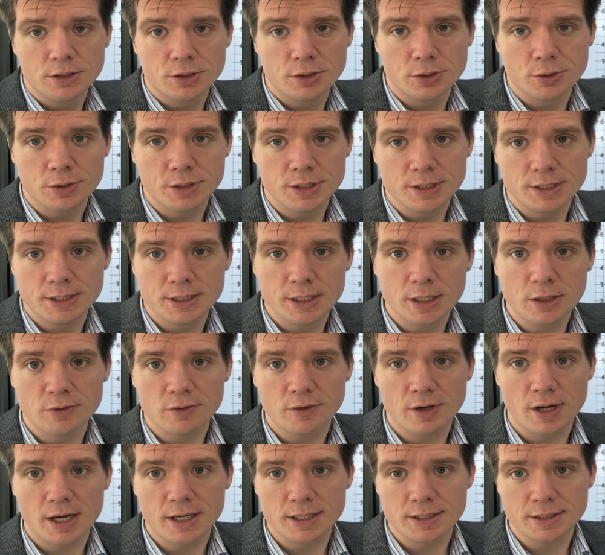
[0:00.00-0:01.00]
So instead
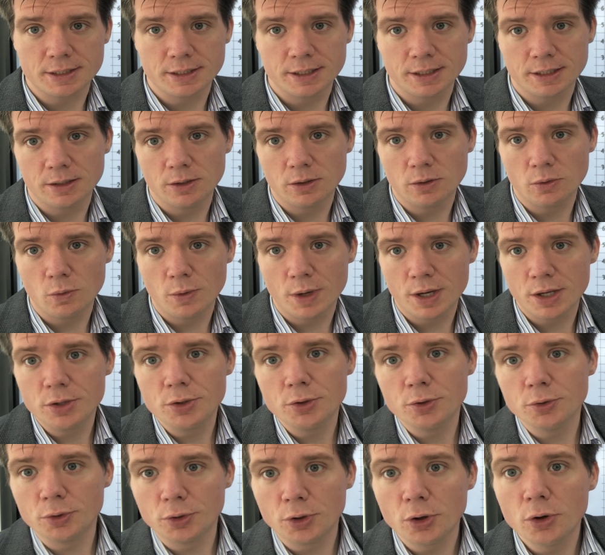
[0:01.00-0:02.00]
of asking where do
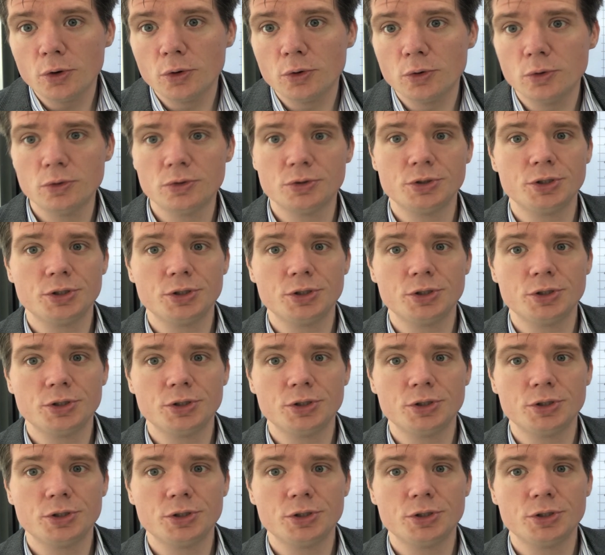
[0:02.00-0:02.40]
you go,